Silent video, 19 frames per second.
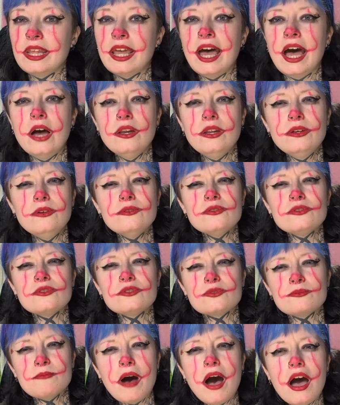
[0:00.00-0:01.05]
How do you
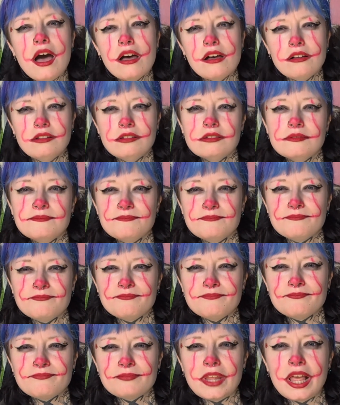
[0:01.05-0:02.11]
smile
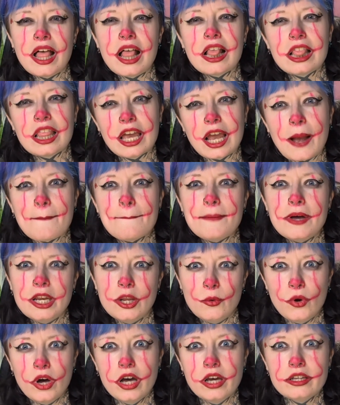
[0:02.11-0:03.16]
like
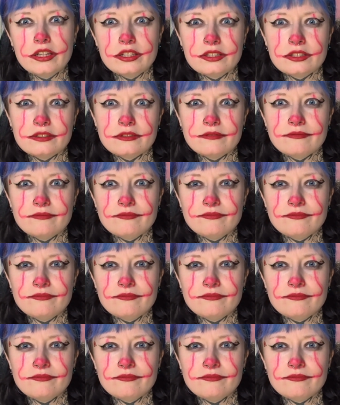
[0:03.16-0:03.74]
Pennywise?